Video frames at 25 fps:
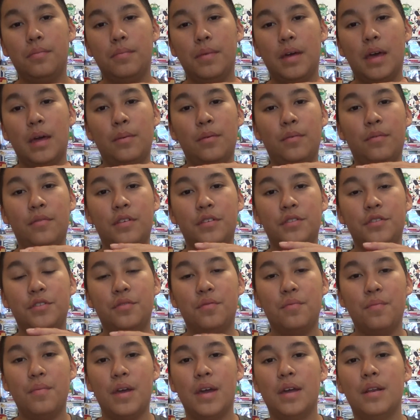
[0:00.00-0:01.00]
Batman v
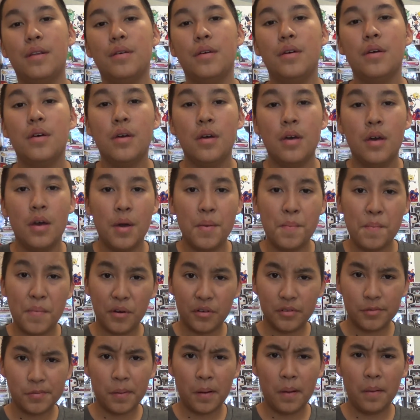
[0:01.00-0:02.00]
Superman, but it
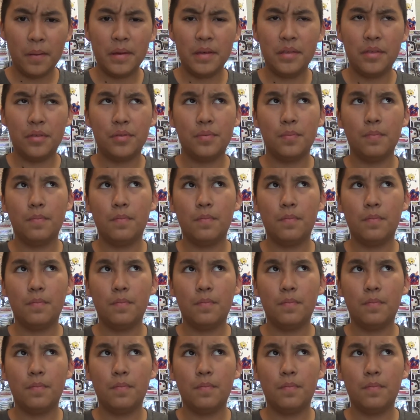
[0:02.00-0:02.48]
was probably